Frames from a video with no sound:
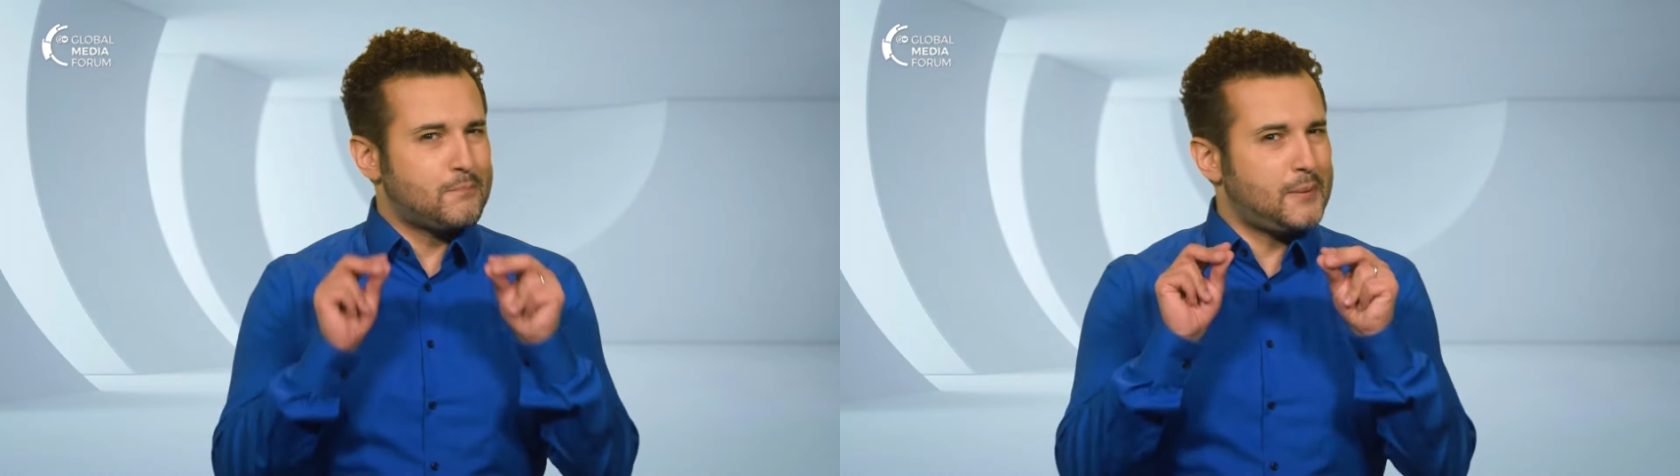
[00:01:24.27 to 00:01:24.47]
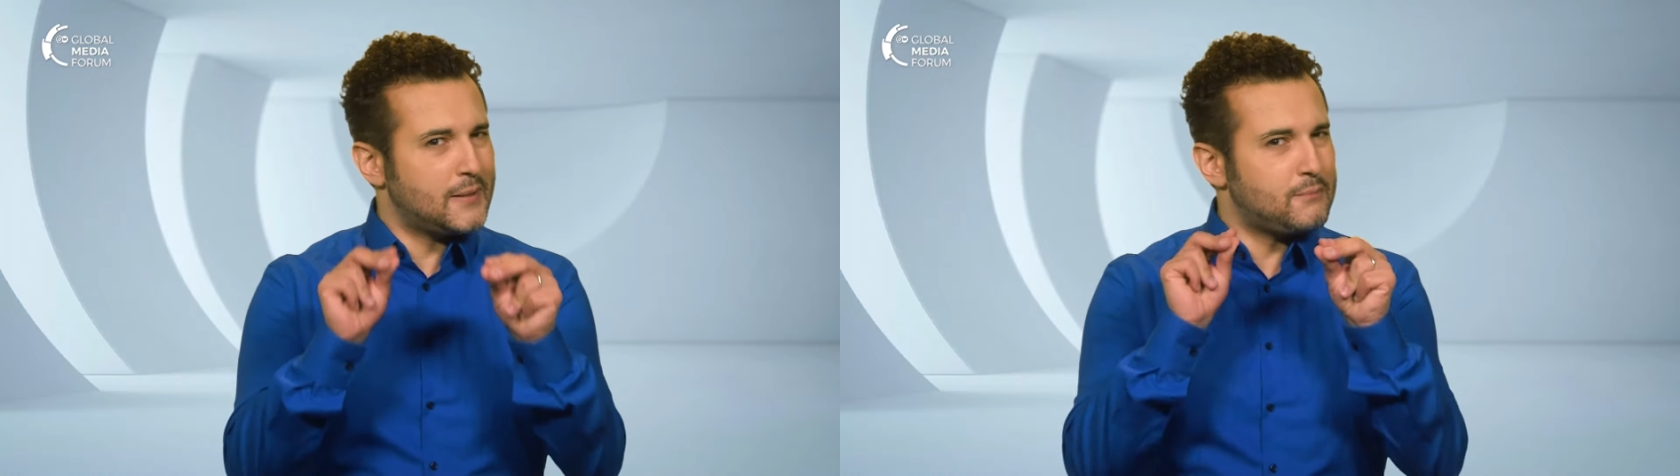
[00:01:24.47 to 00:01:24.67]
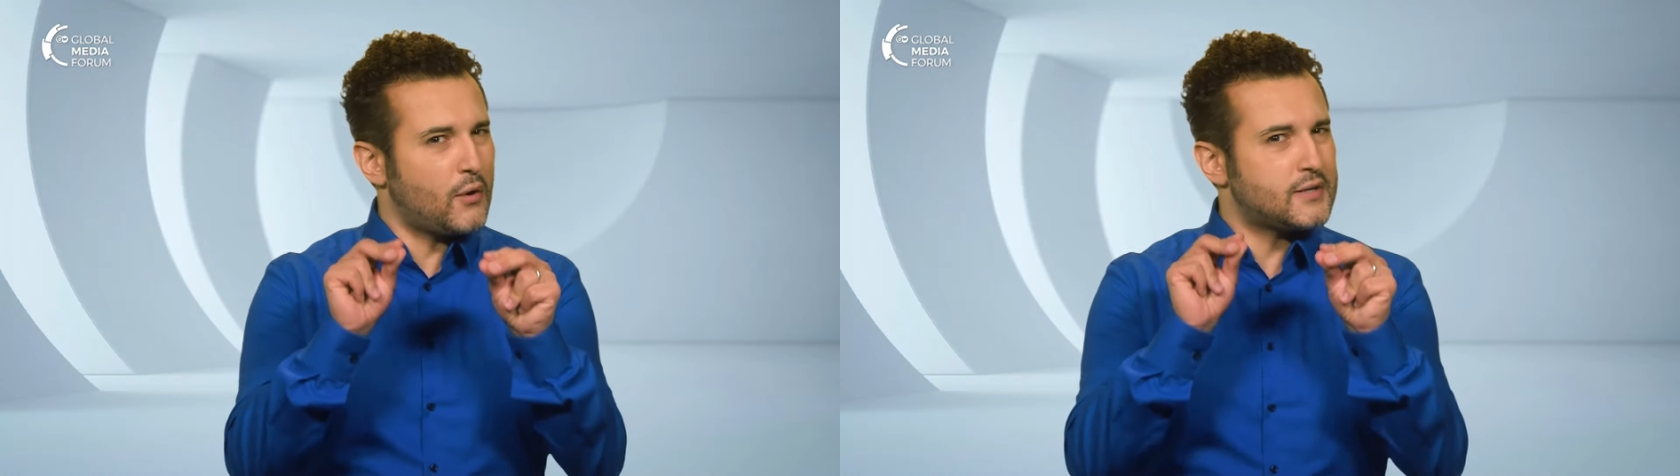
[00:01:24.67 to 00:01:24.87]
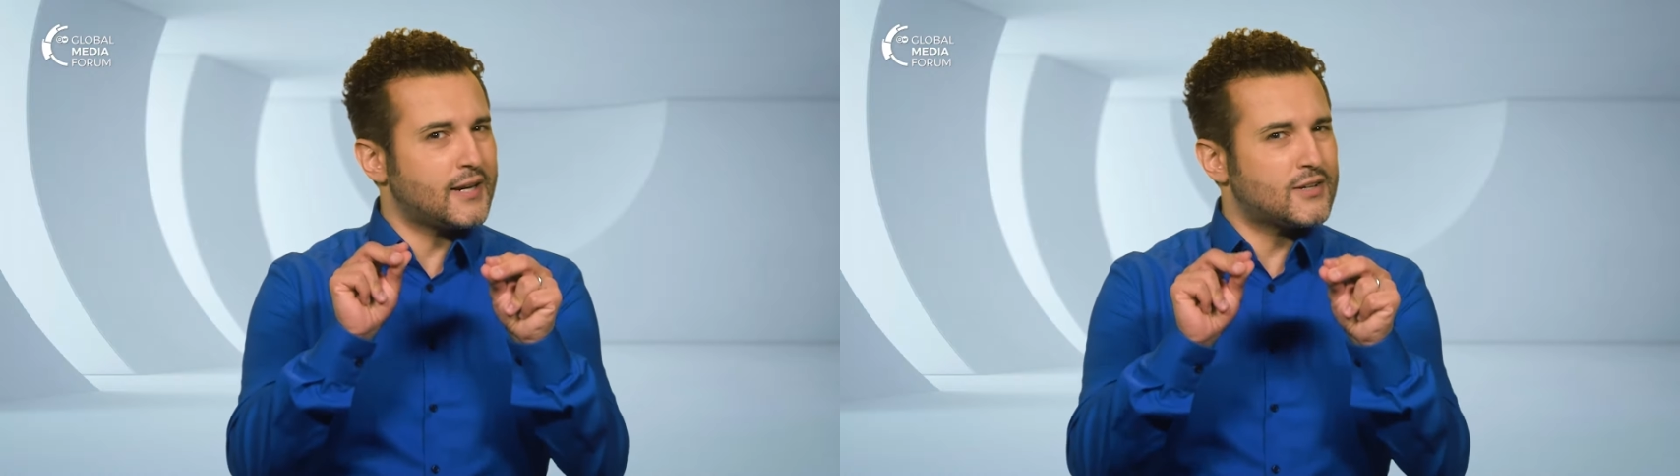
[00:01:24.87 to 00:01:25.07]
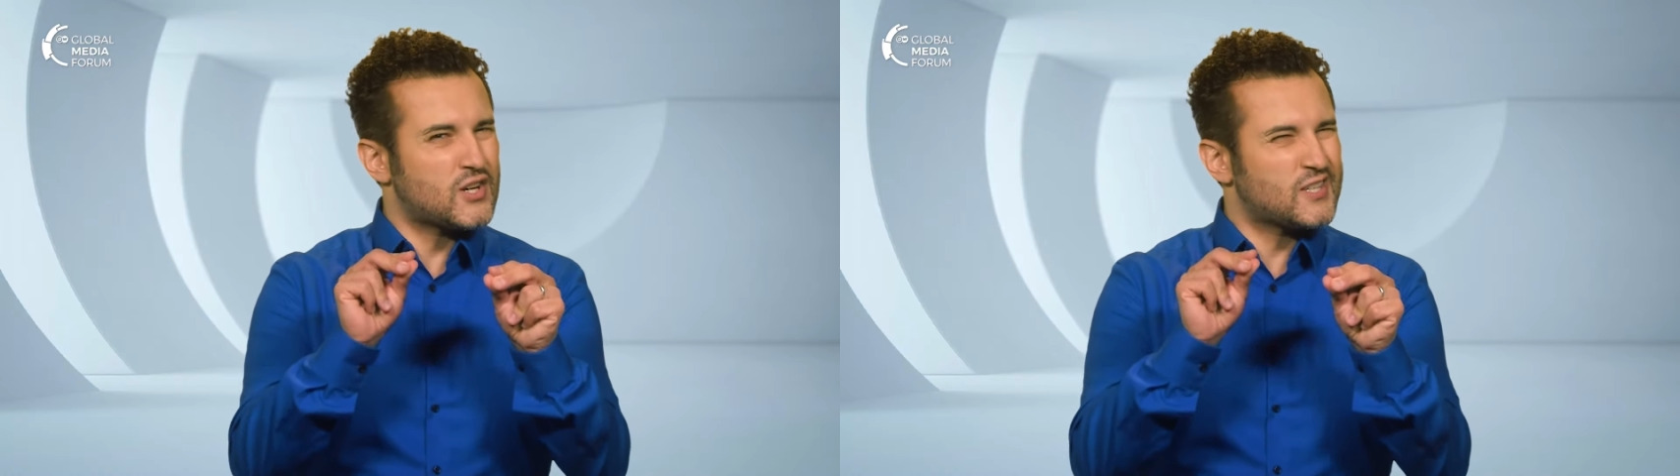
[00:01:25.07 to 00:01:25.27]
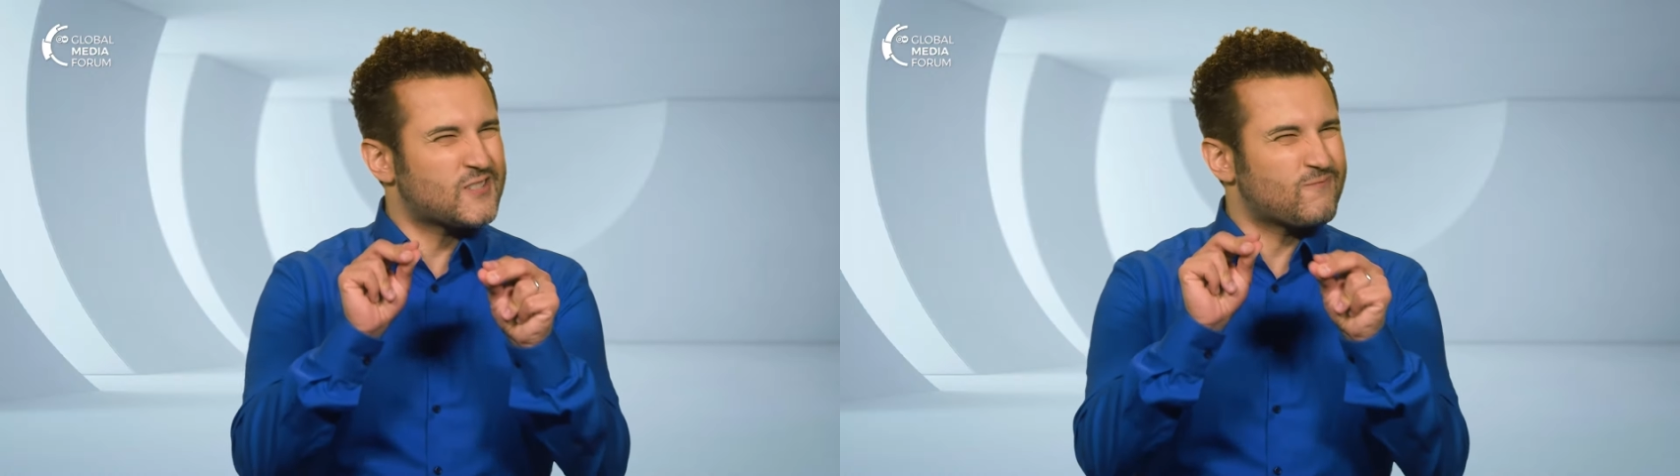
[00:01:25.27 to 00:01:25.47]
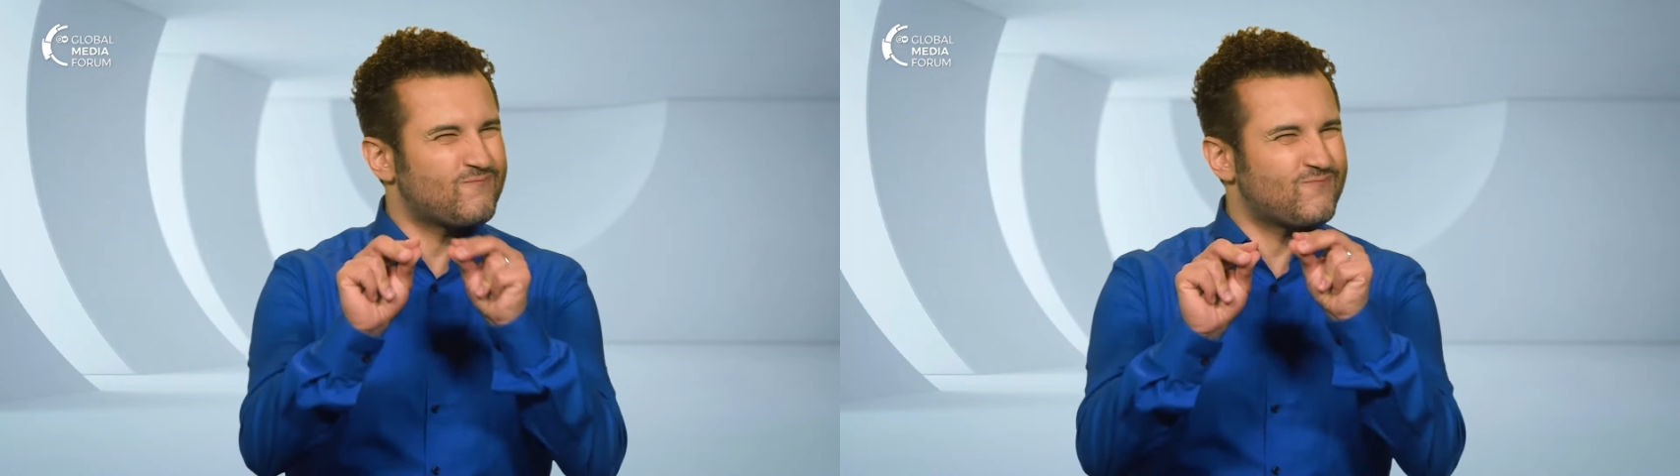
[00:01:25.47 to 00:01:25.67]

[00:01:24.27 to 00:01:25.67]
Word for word: pinpointing just